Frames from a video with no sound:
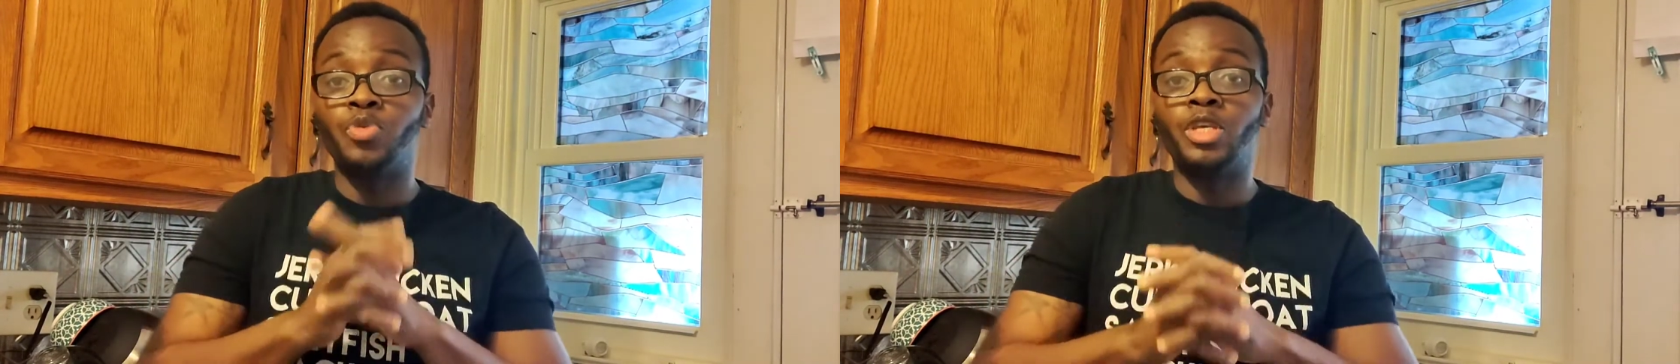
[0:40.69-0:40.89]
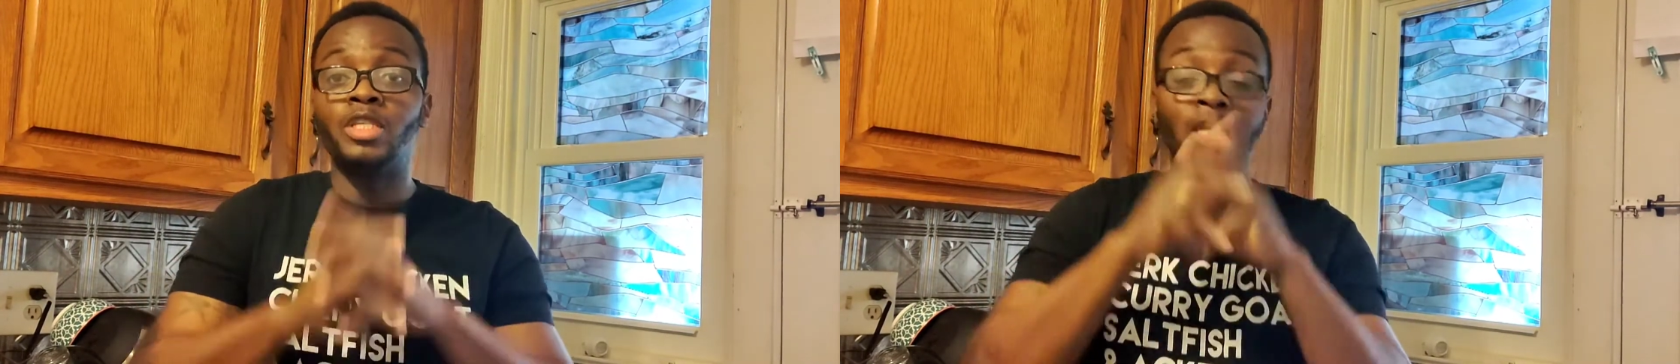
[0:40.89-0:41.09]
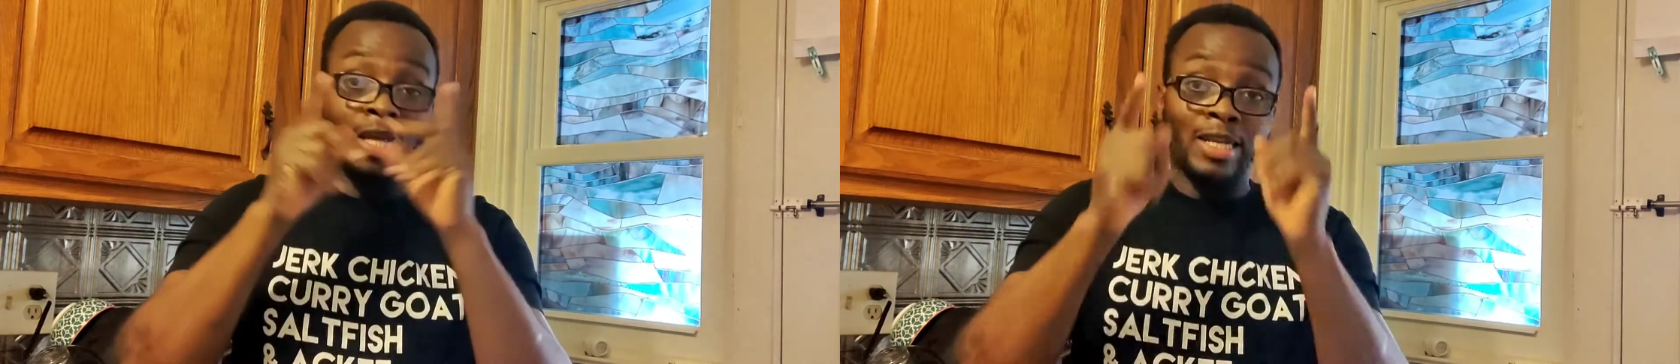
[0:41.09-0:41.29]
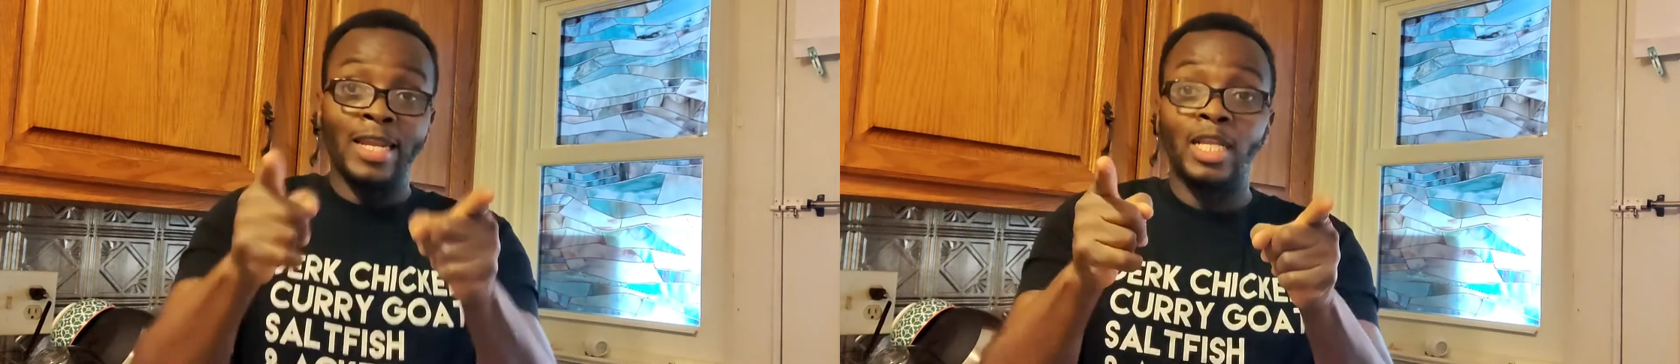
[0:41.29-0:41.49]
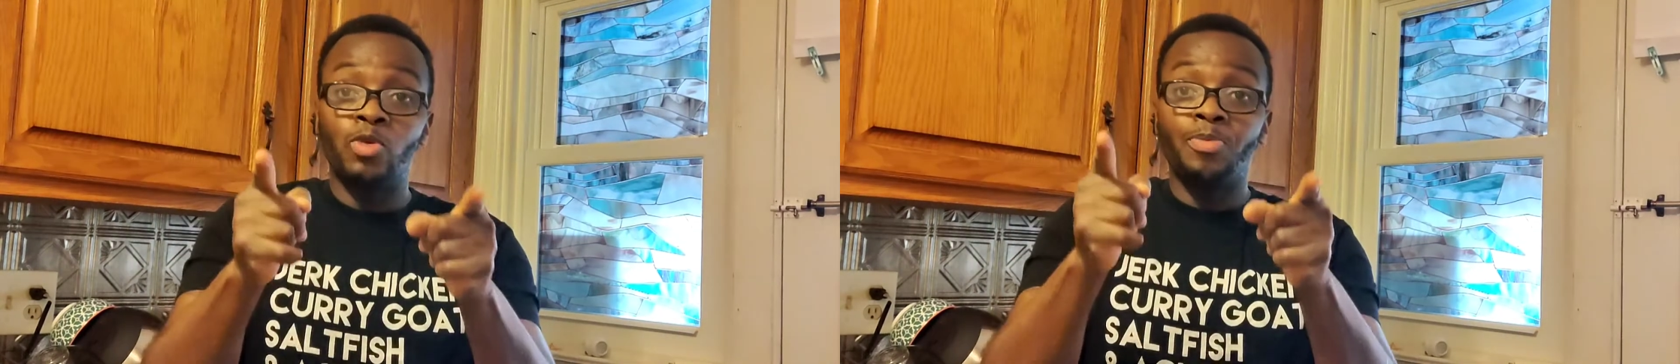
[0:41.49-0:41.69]
peas,
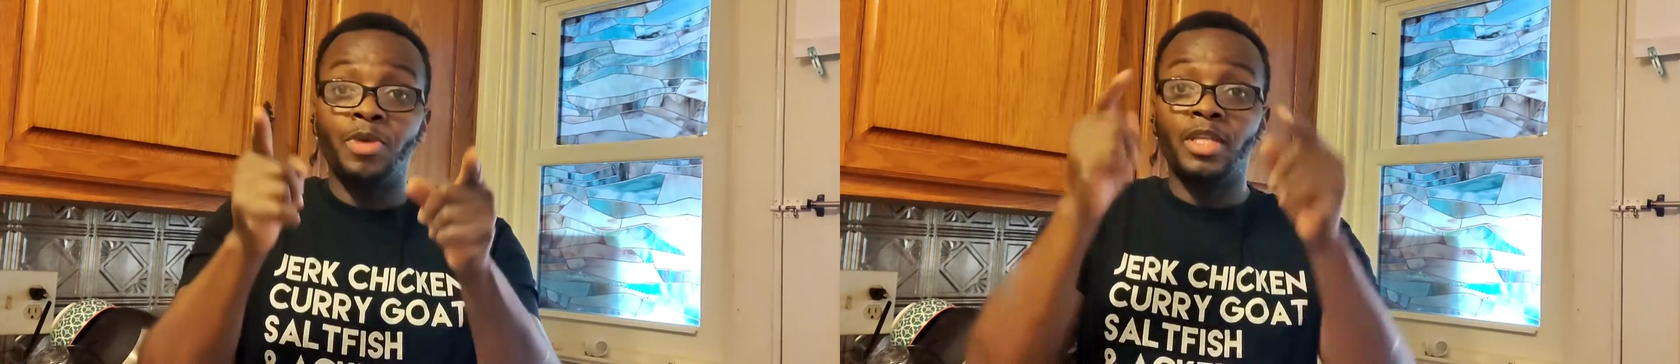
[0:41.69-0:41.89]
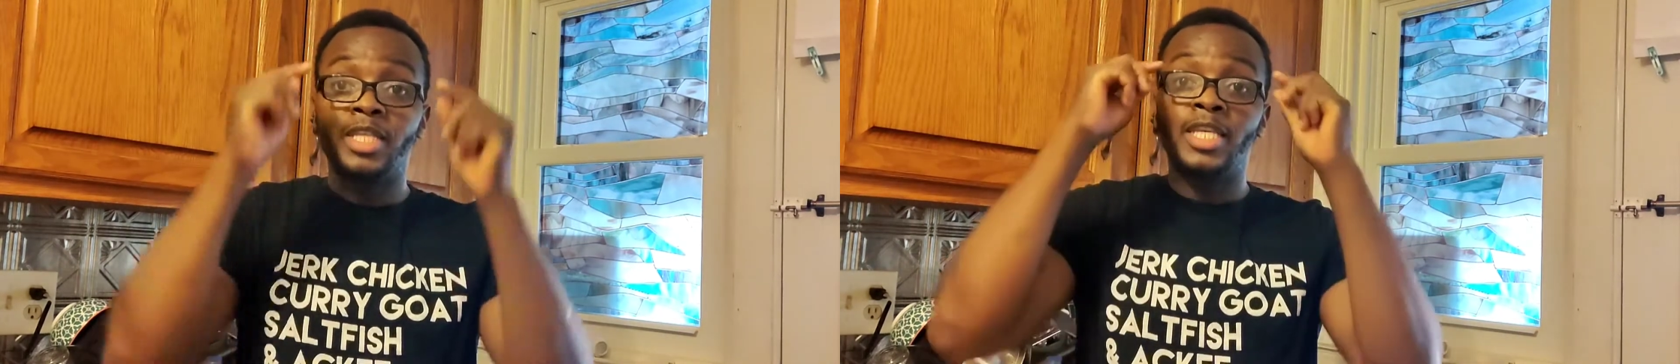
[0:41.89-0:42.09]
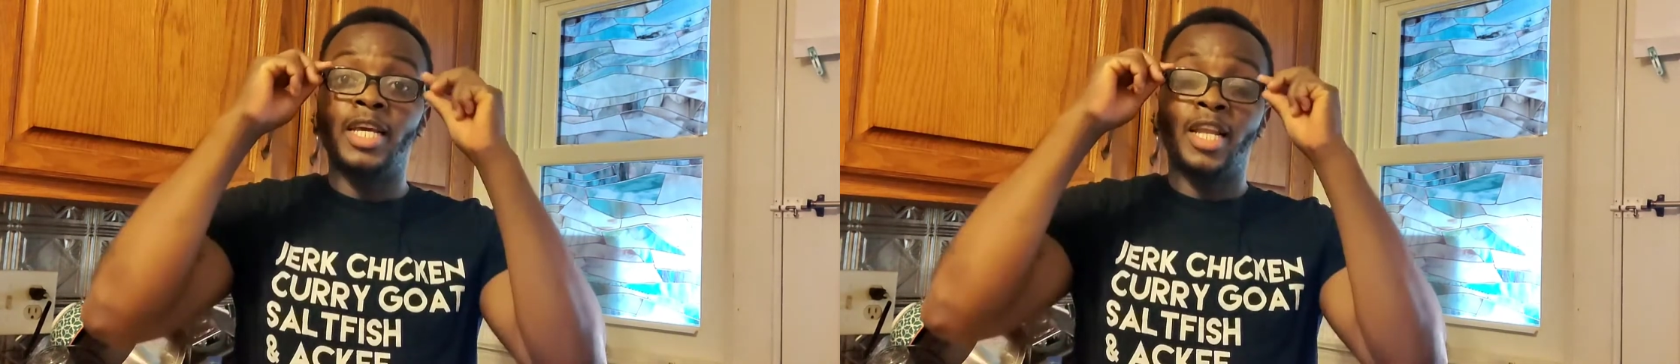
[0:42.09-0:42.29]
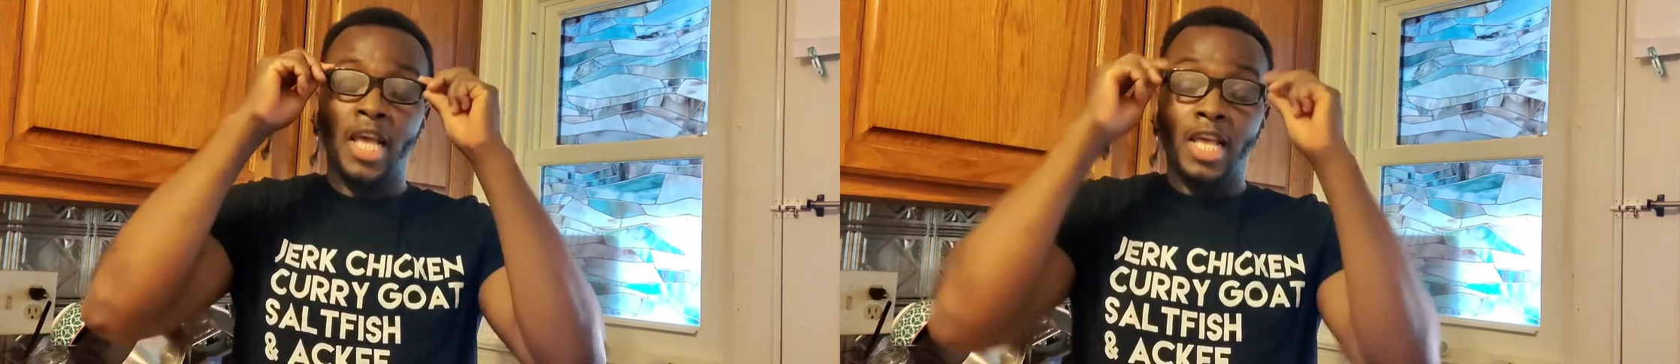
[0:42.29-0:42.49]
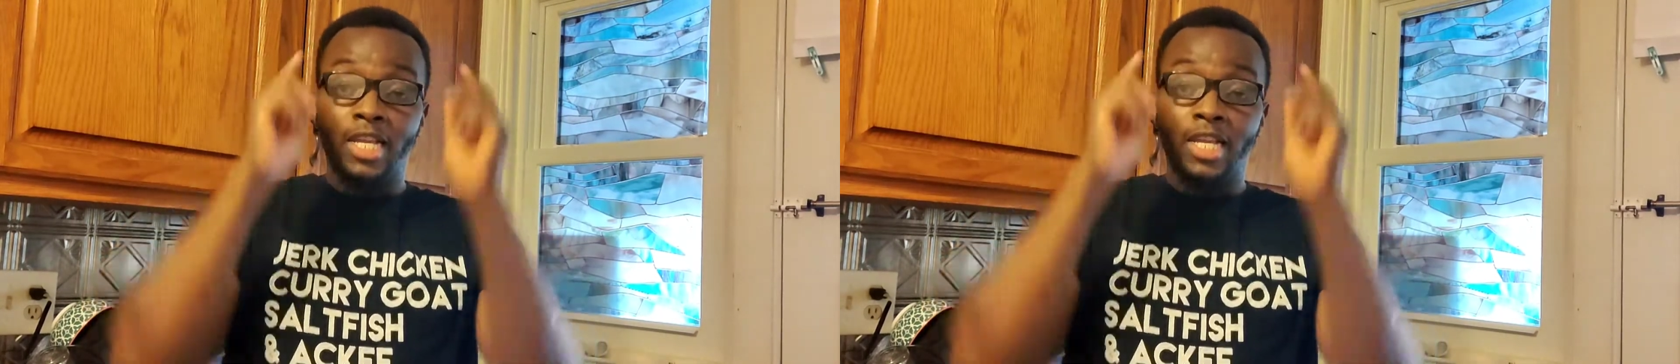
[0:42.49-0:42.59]
not with pigtail,